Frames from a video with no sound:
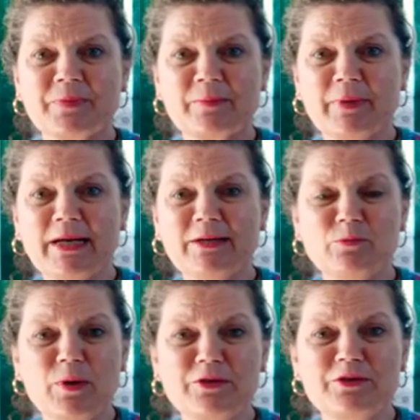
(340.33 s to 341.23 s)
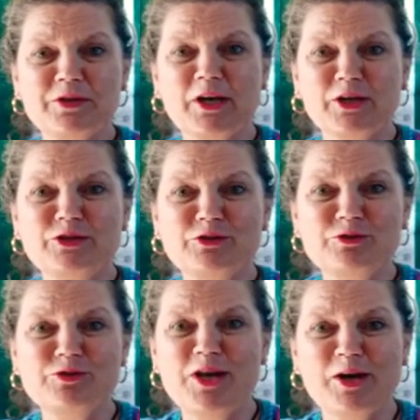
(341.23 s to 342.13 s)
But one thing I
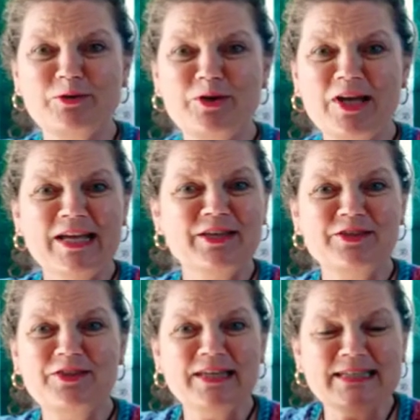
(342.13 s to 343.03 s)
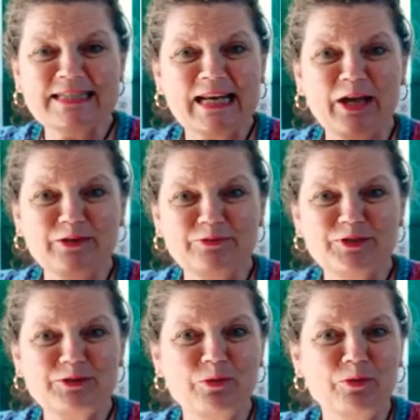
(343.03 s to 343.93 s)
do know, this life
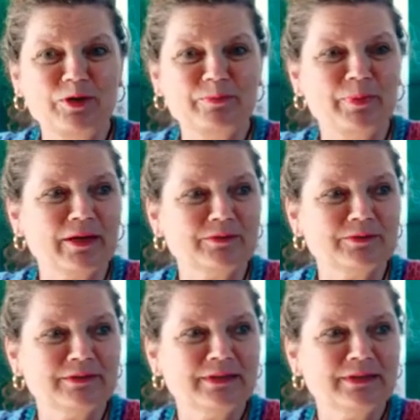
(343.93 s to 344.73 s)
is all about